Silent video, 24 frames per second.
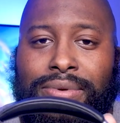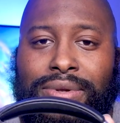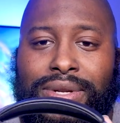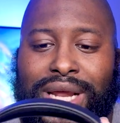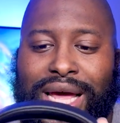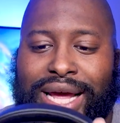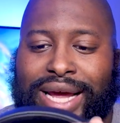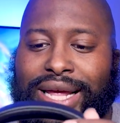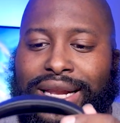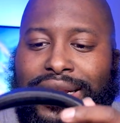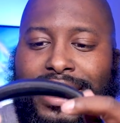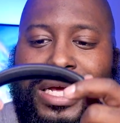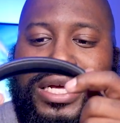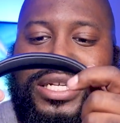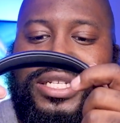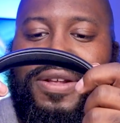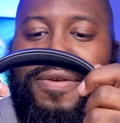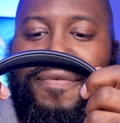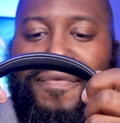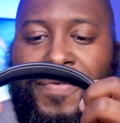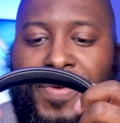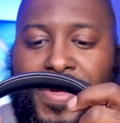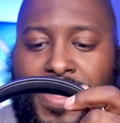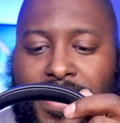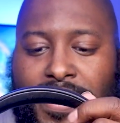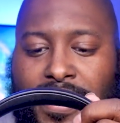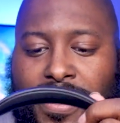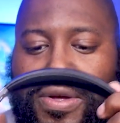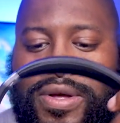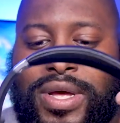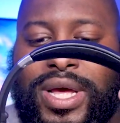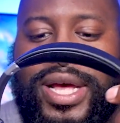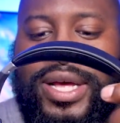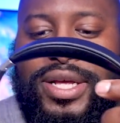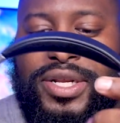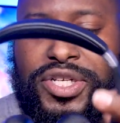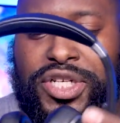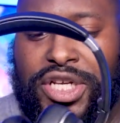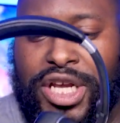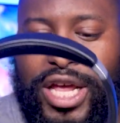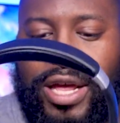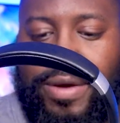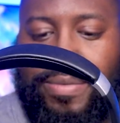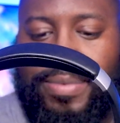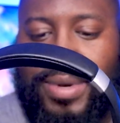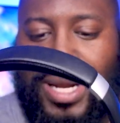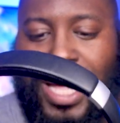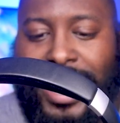Like, it doesn't feel
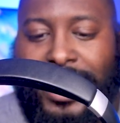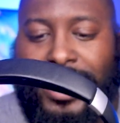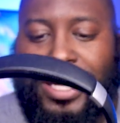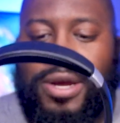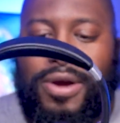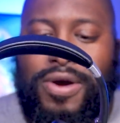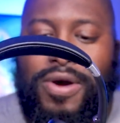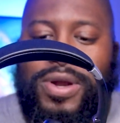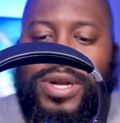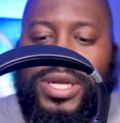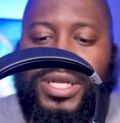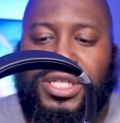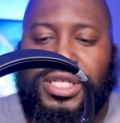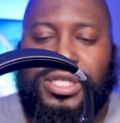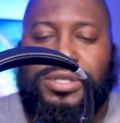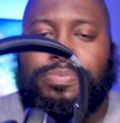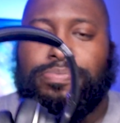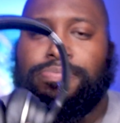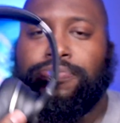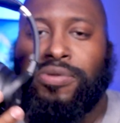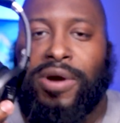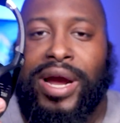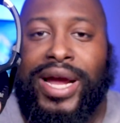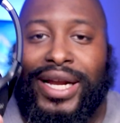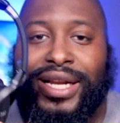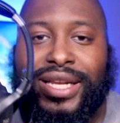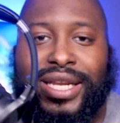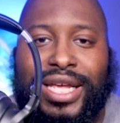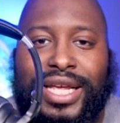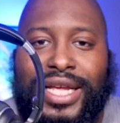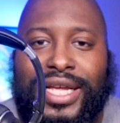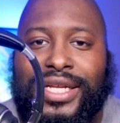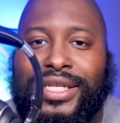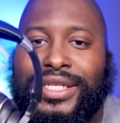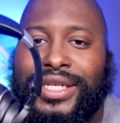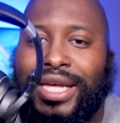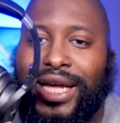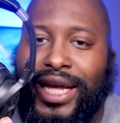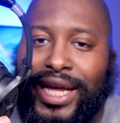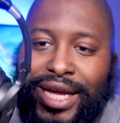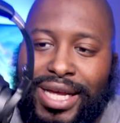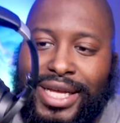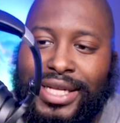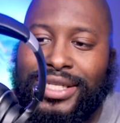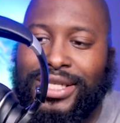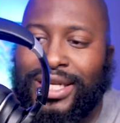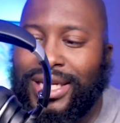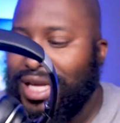cheap, like you're going to just break these
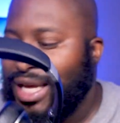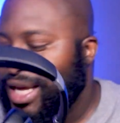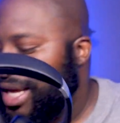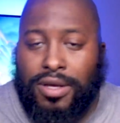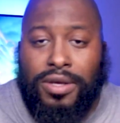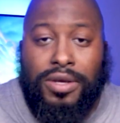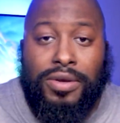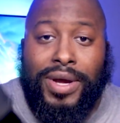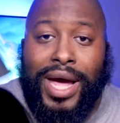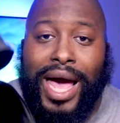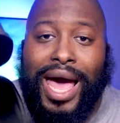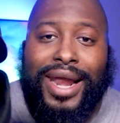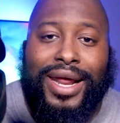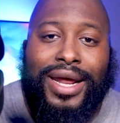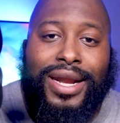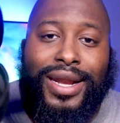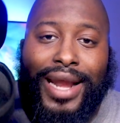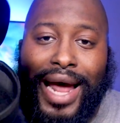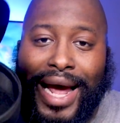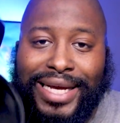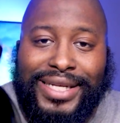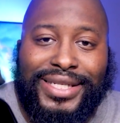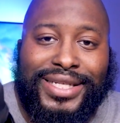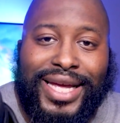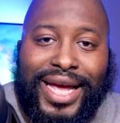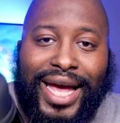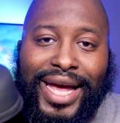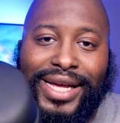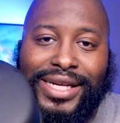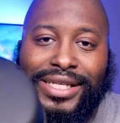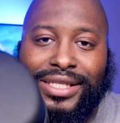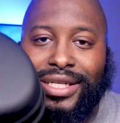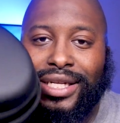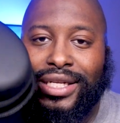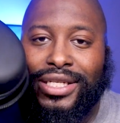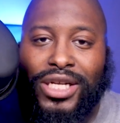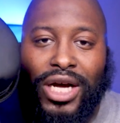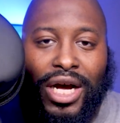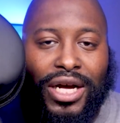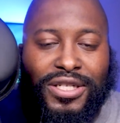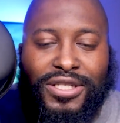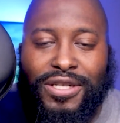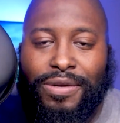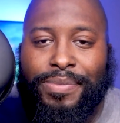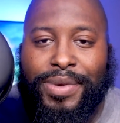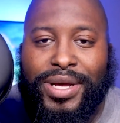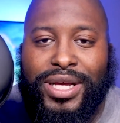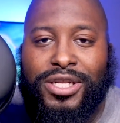easily. You got a nice case to
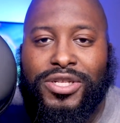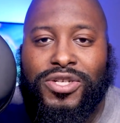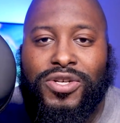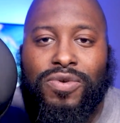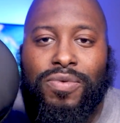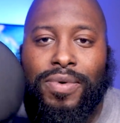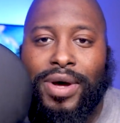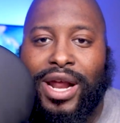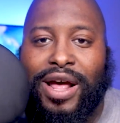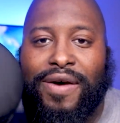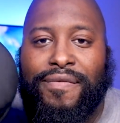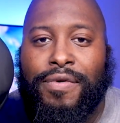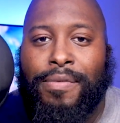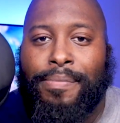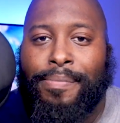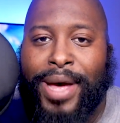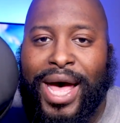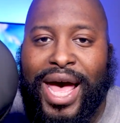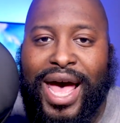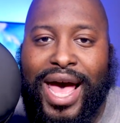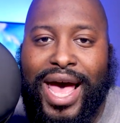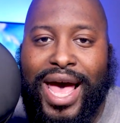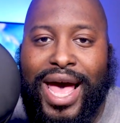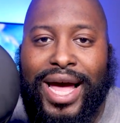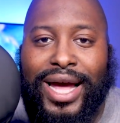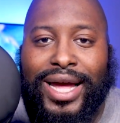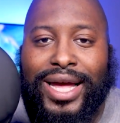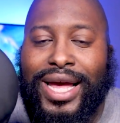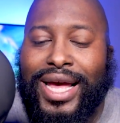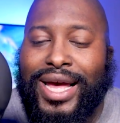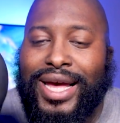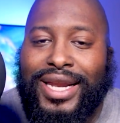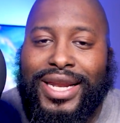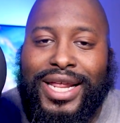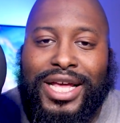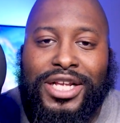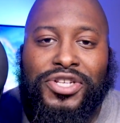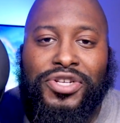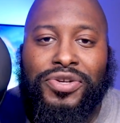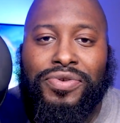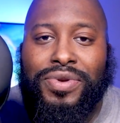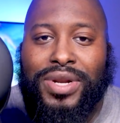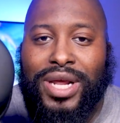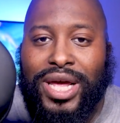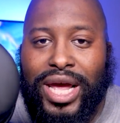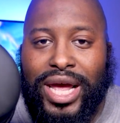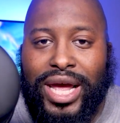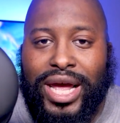toss them into whatever bag that you
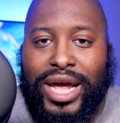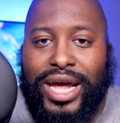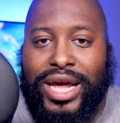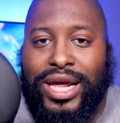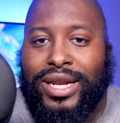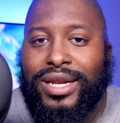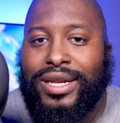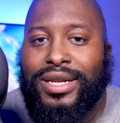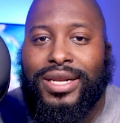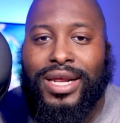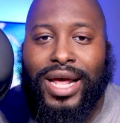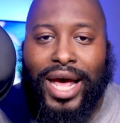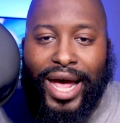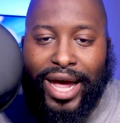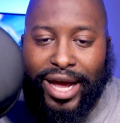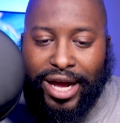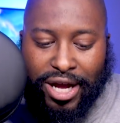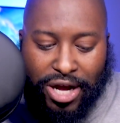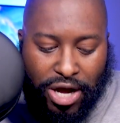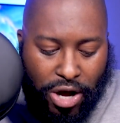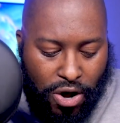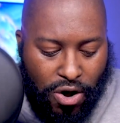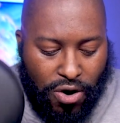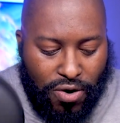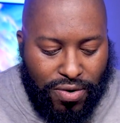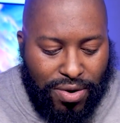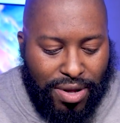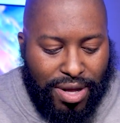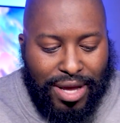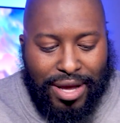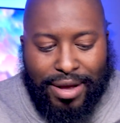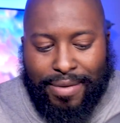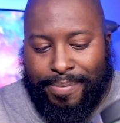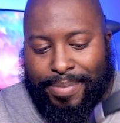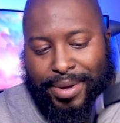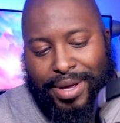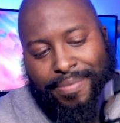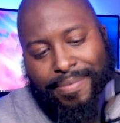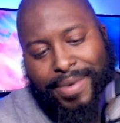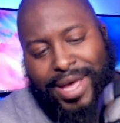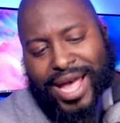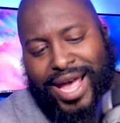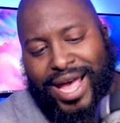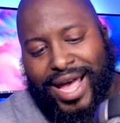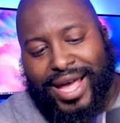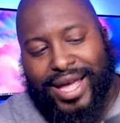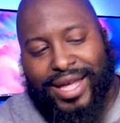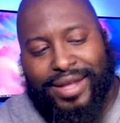need and go. But,
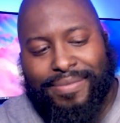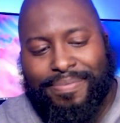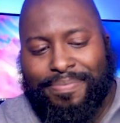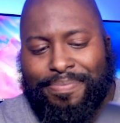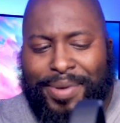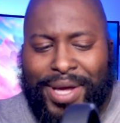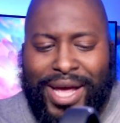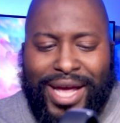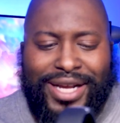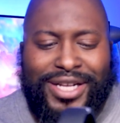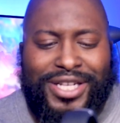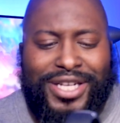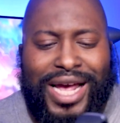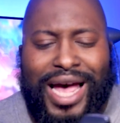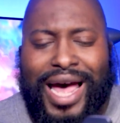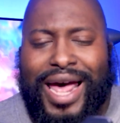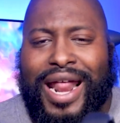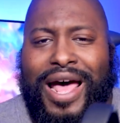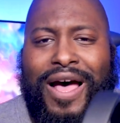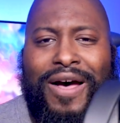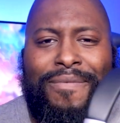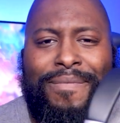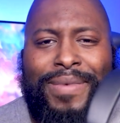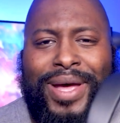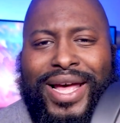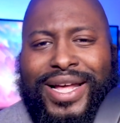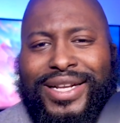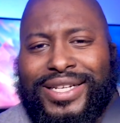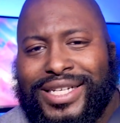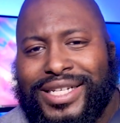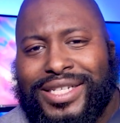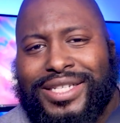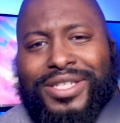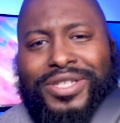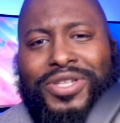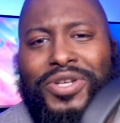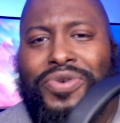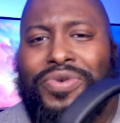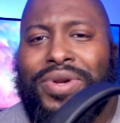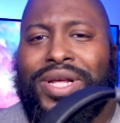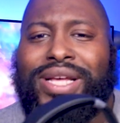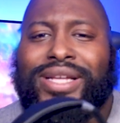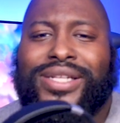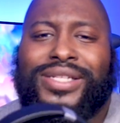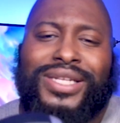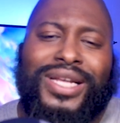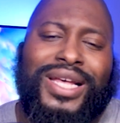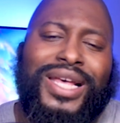man, big shout out, man. Just do
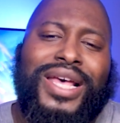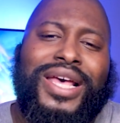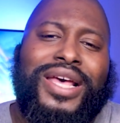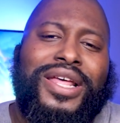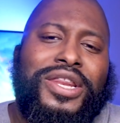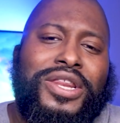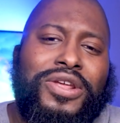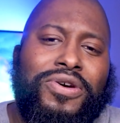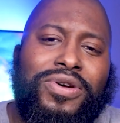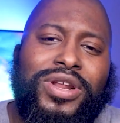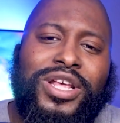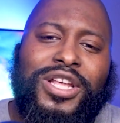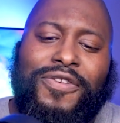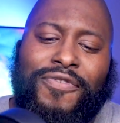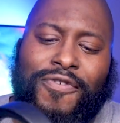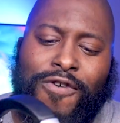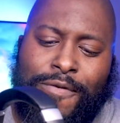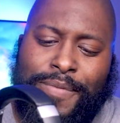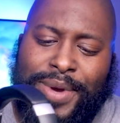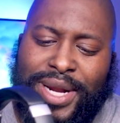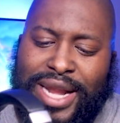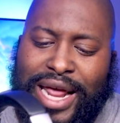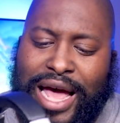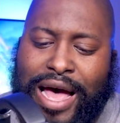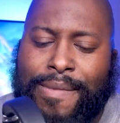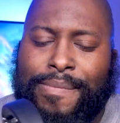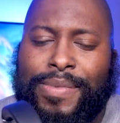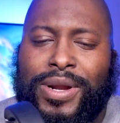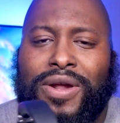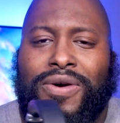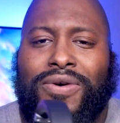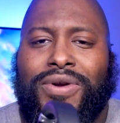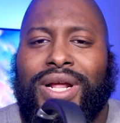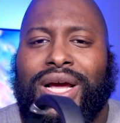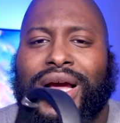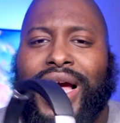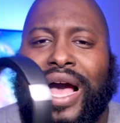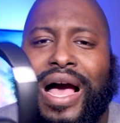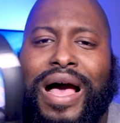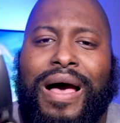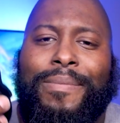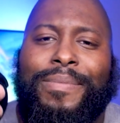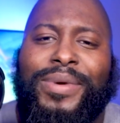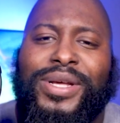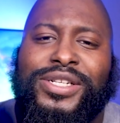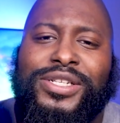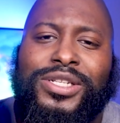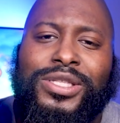this. Do this for me down below in the
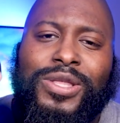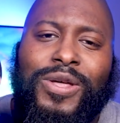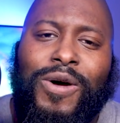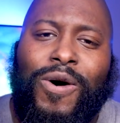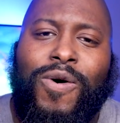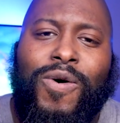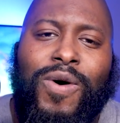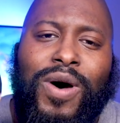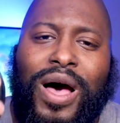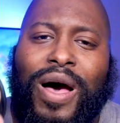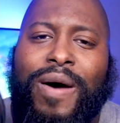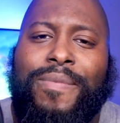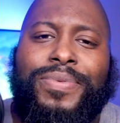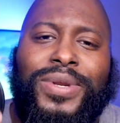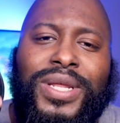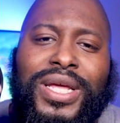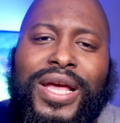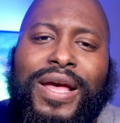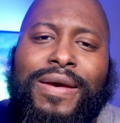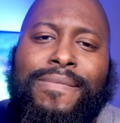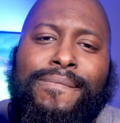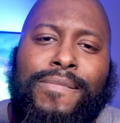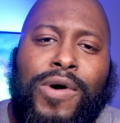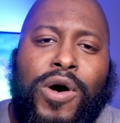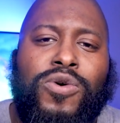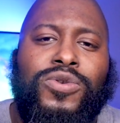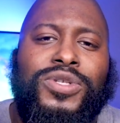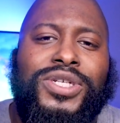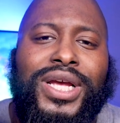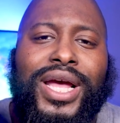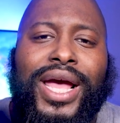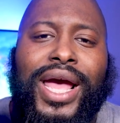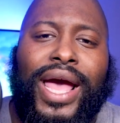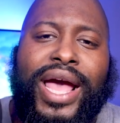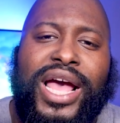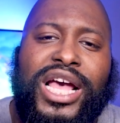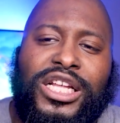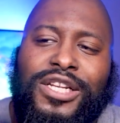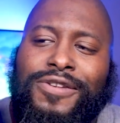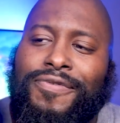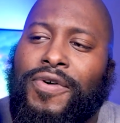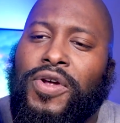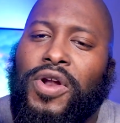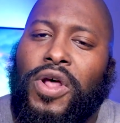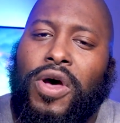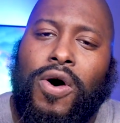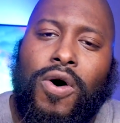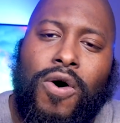comments. Throw up the emoji hands
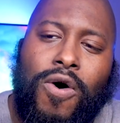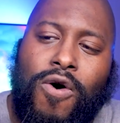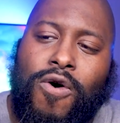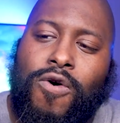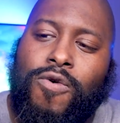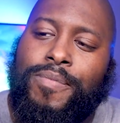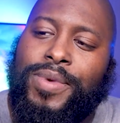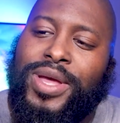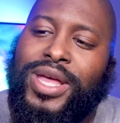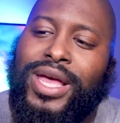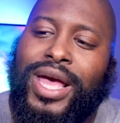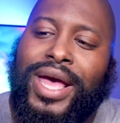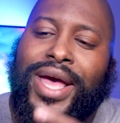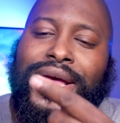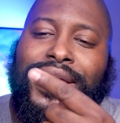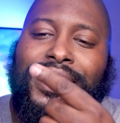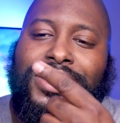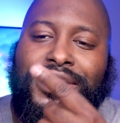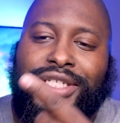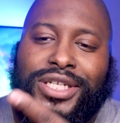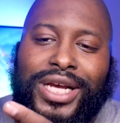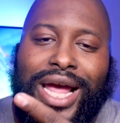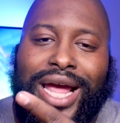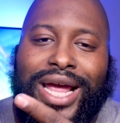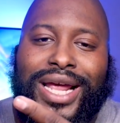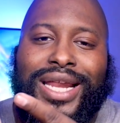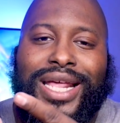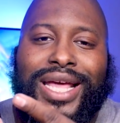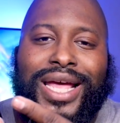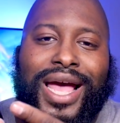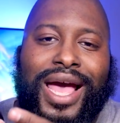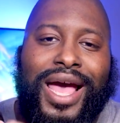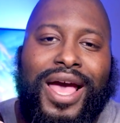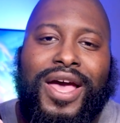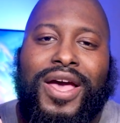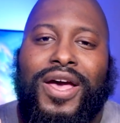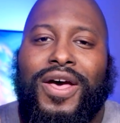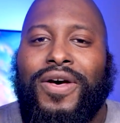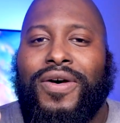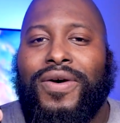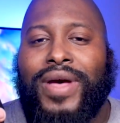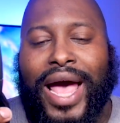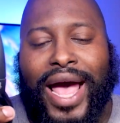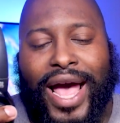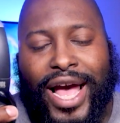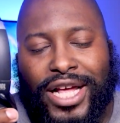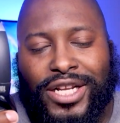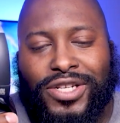for the homie J D L
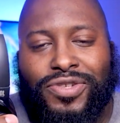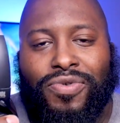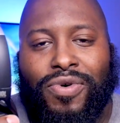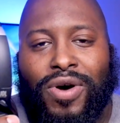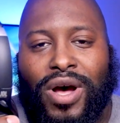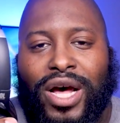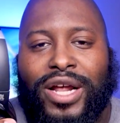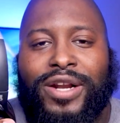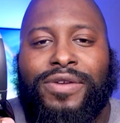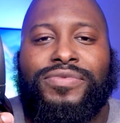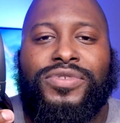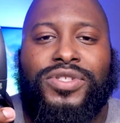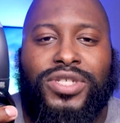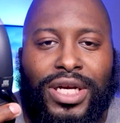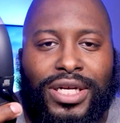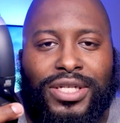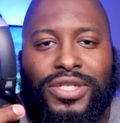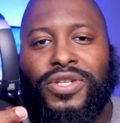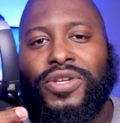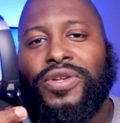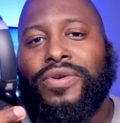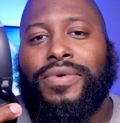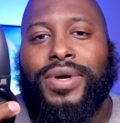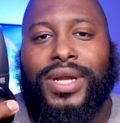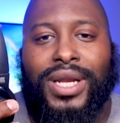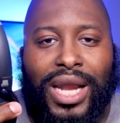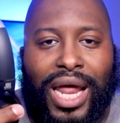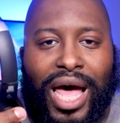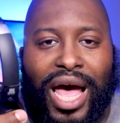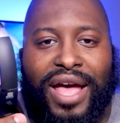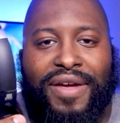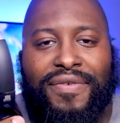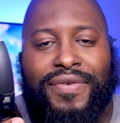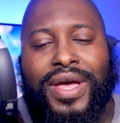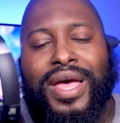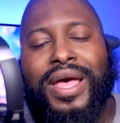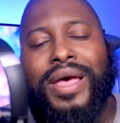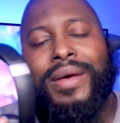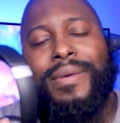Antoine of Just Doing Life.